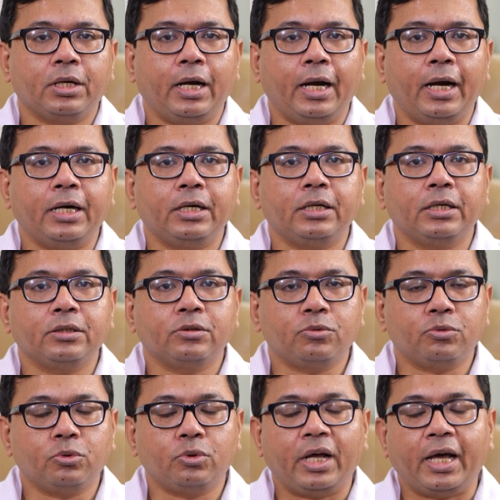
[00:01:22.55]
and
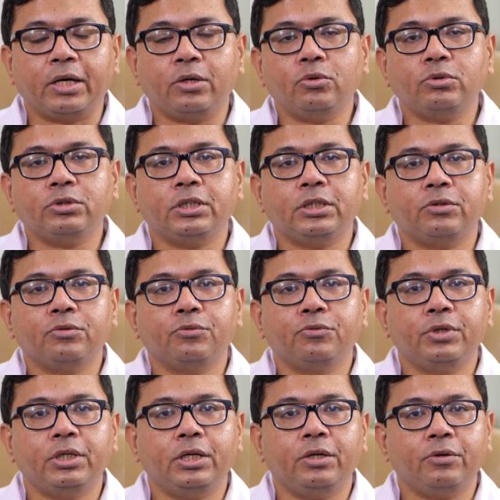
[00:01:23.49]
to diagnose it,
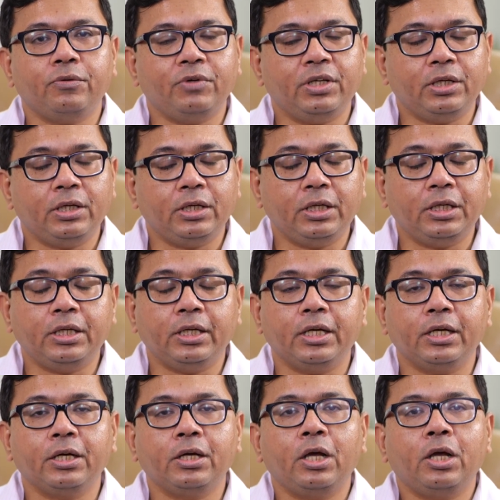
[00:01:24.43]
we need
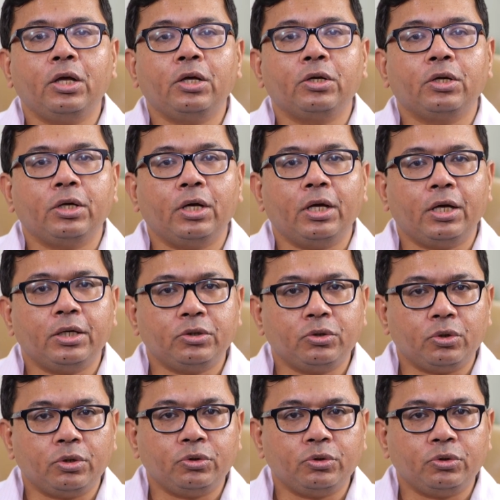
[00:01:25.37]
a